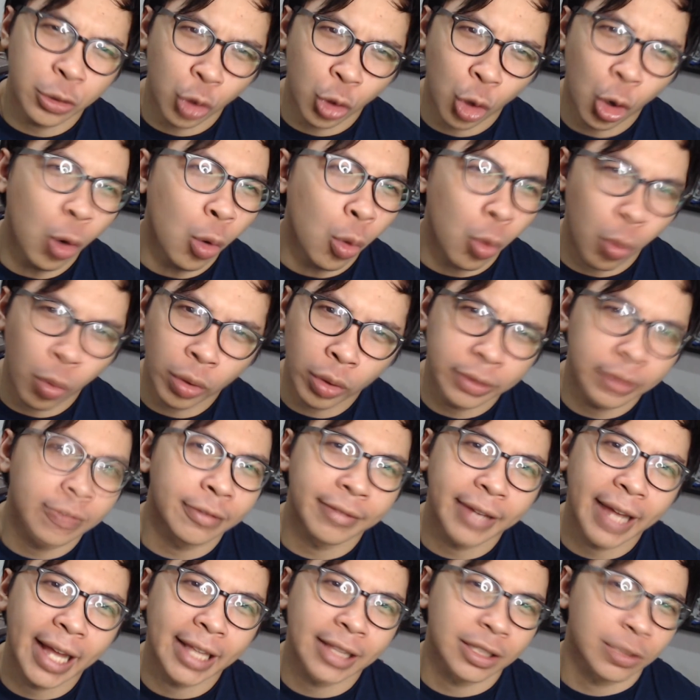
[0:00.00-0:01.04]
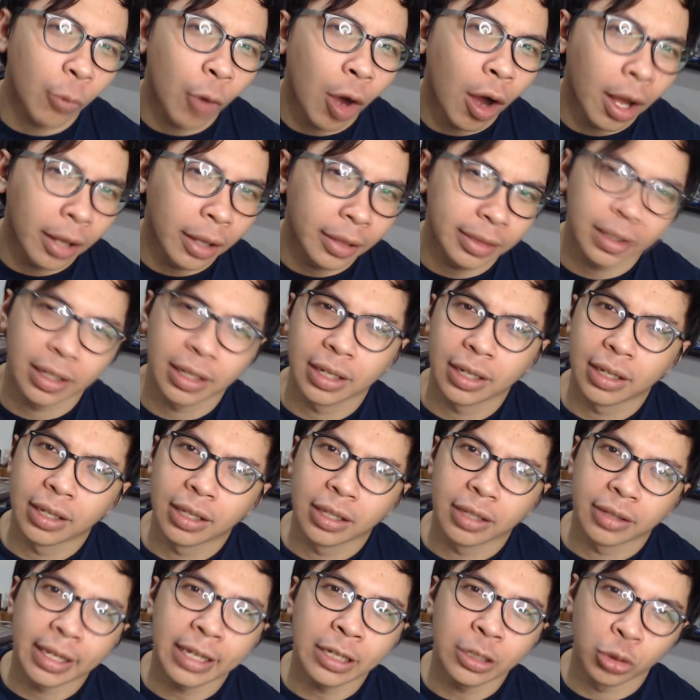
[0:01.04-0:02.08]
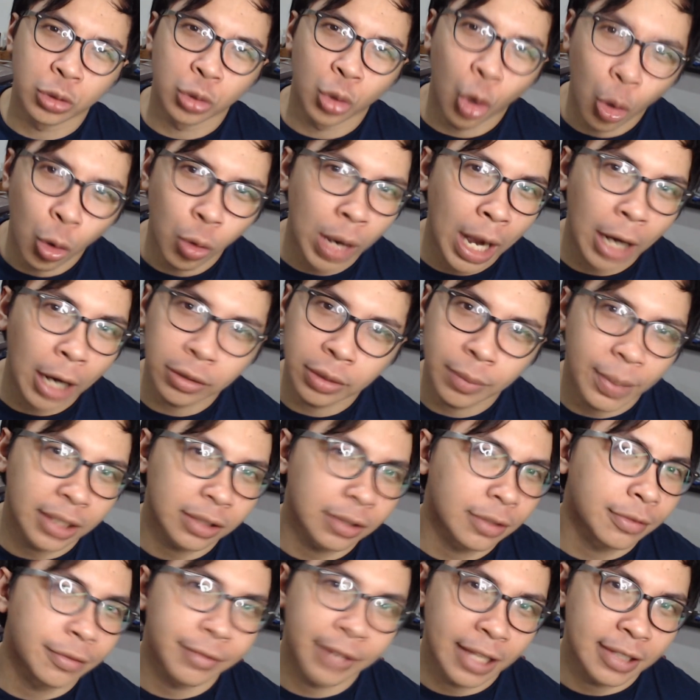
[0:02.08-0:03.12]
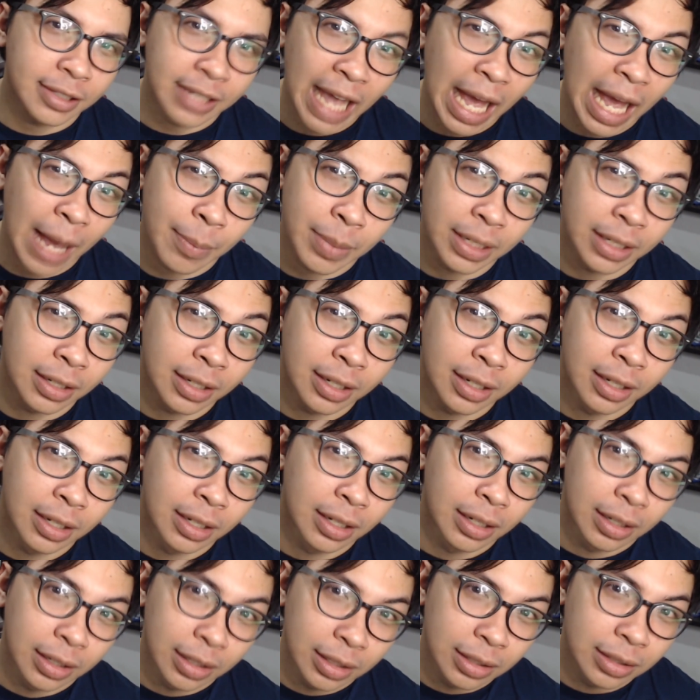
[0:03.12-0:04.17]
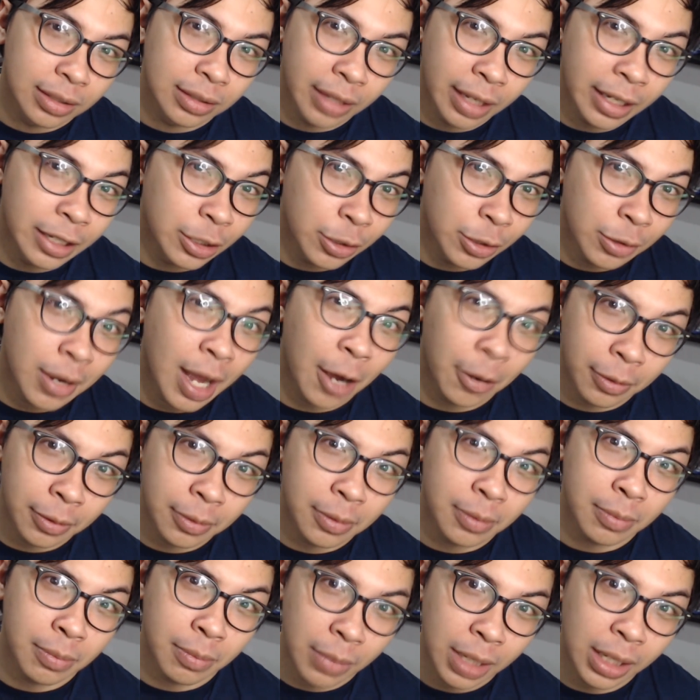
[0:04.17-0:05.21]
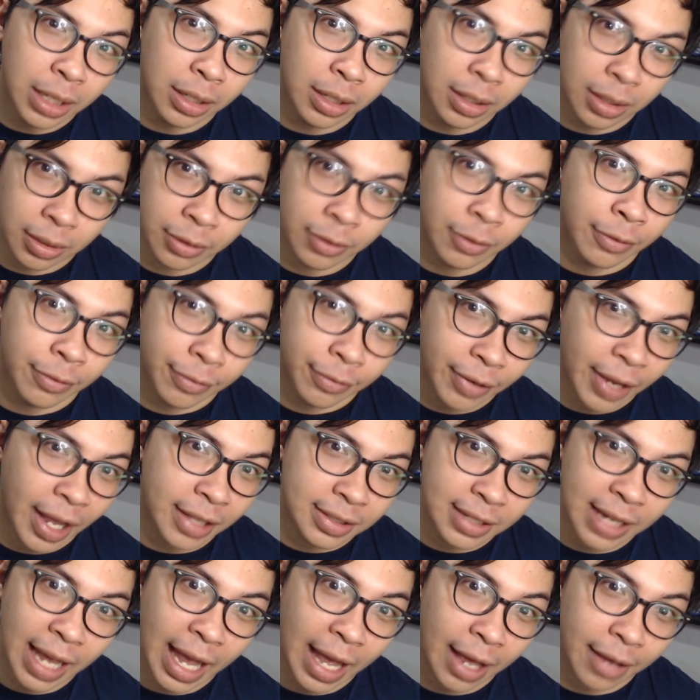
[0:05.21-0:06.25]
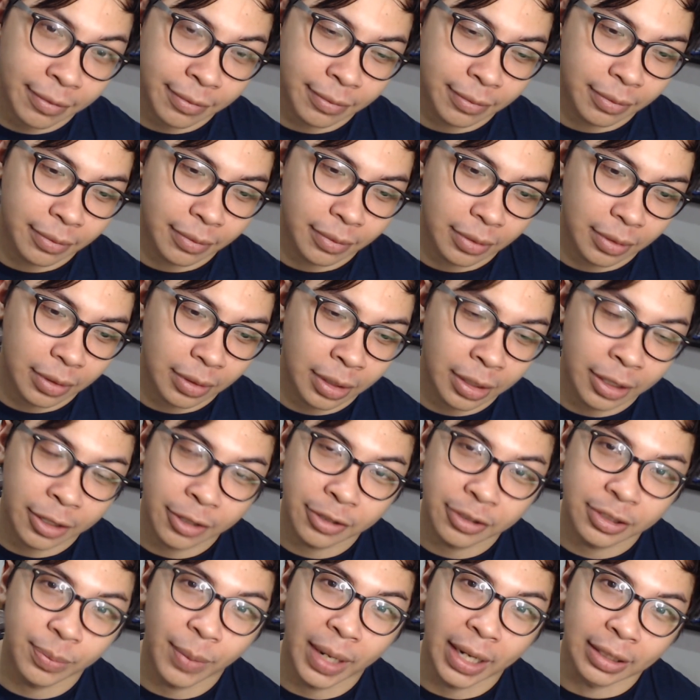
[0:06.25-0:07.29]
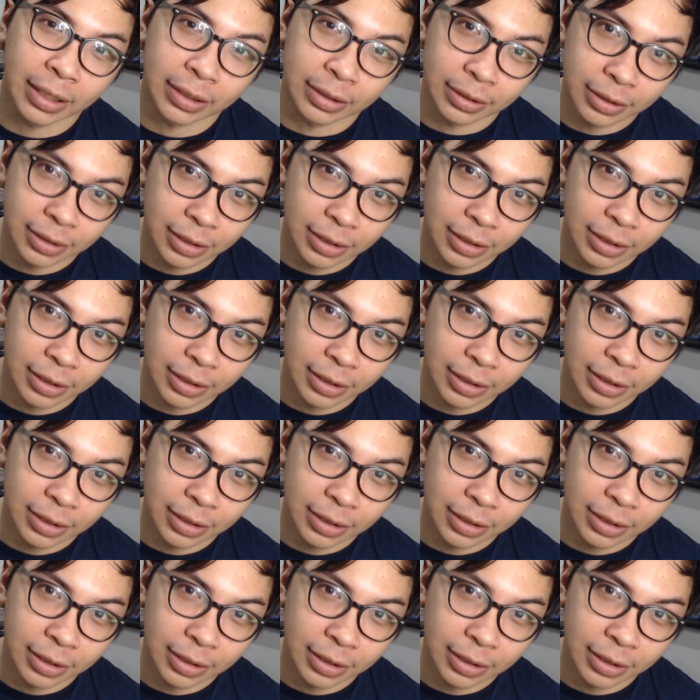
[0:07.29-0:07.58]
know what the fans want, they know how to make the fans happy, they know how to make their fans have a good smile.